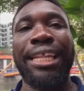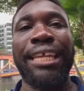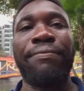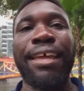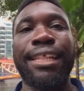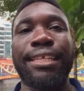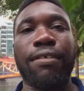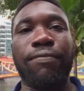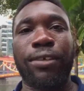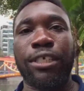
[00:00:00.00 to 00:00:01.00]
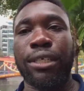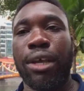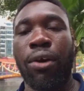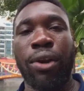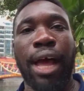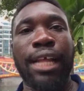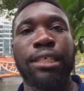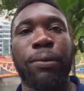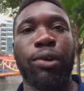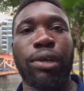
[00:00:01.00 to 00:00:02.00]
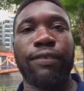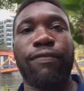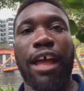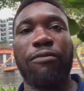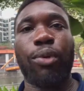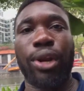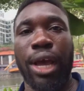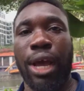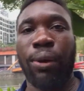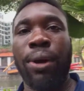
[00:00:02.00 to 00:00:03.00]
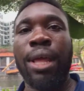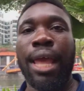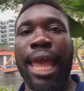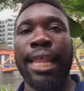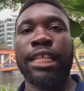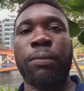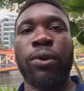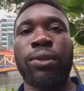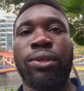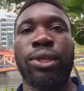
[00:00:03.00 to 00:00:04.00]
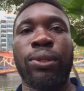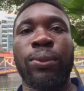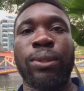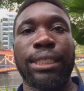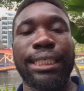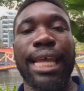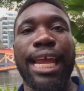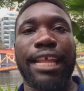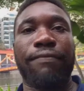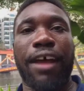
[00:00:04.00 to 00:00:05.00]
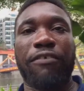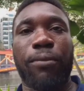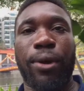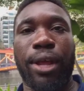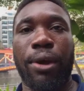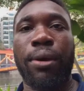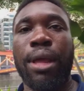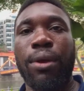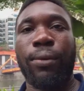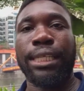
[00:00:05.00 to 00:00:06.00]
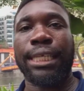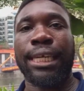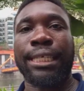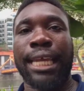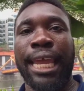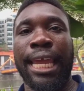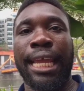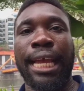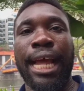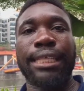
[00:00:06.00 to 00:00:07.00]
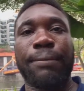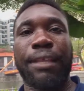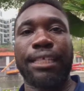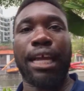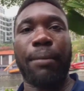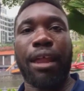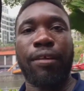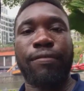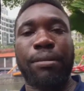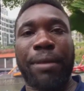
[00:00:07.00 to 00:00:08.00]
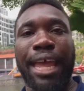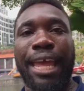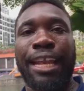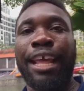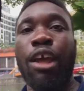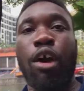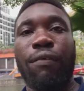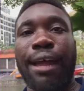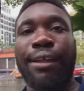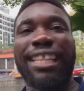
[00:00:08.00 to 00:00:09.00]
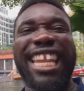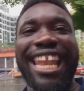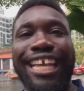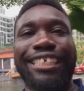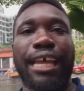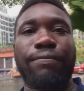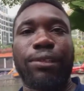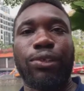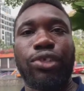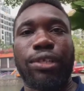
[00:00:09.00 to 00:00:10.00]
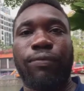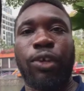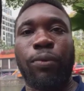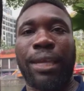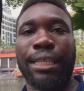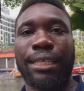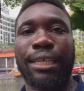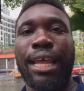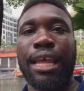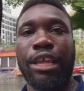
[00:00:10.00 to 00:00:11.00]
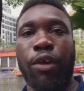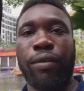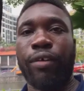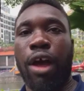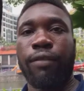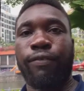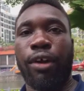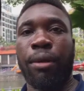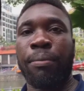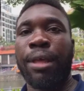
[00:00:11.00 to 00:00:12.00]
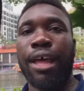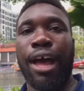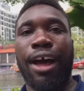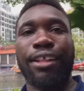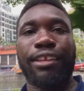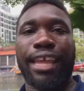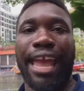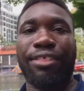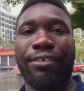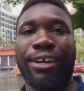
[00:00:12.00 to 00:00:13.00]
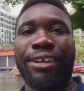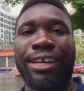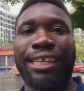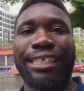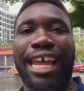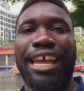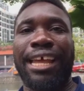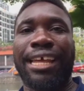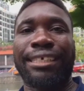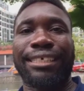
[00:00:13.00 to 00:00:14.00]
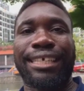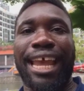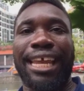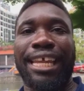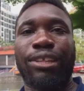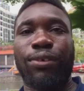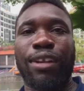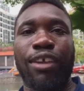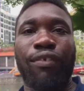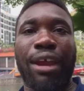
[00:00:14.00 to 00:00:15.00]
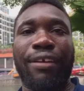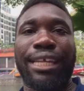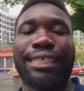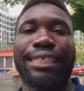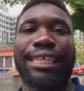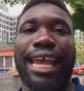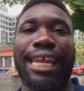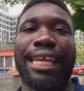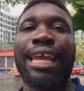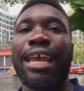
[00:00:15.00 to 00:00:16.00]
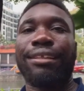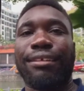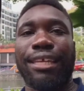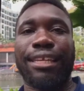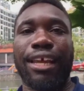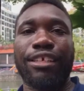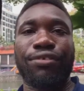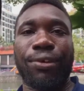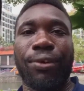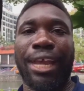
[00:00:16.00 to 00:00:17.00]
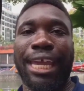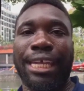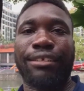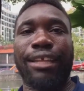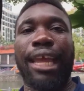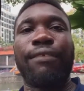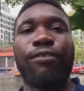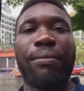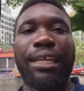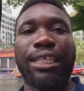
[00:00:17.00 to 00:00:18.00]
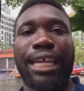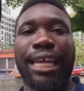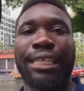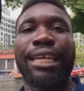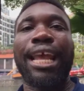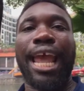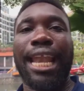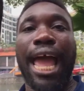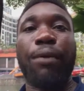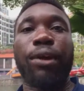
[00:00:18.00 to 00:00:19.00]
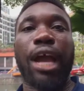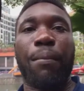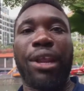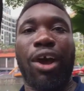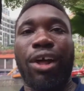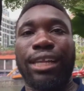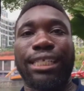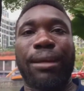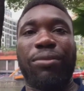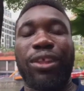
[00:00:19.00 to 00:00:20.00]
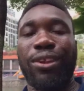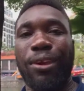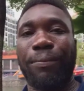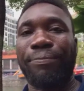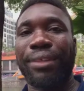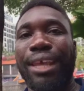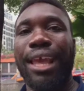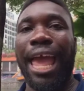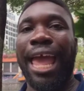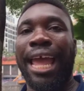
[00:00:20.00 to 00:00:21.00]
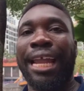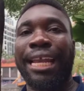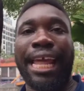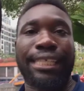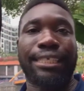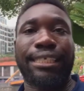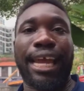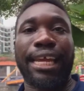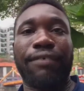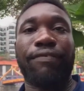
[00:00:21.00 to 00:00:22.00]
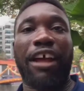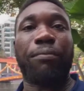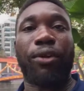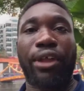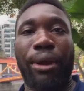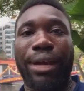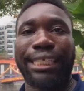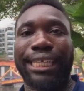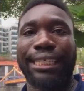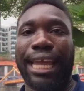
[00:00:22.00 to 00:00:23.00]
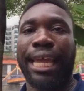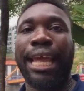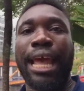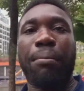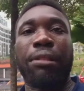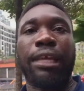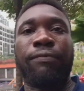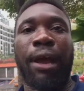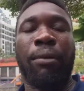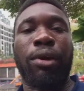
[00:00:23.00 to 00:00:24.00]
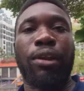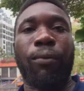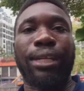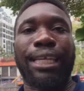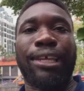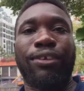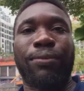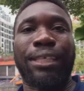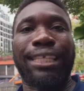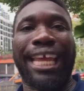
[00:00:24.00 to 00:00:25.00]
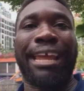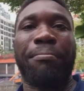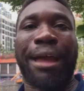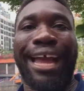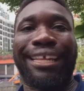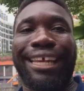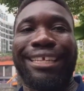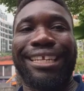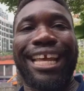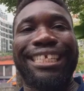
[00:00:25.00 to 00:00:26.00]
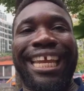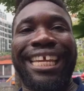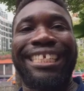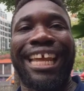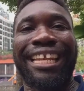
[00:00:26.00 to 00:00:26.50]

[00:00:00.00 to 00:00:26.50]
The event itself was called Entrepreneurs 5.0, and it spoke to Society 5.0, which is a concept that's come out of Japan around the next evolution of humans. You know, we've gone from a hunter-gatherer society to an agrarian society to the industrial age, the information age, and now we're coming on to something new. And that's Society 5.0, as they say. I believe one of the words that he used was the impact age, and that's the age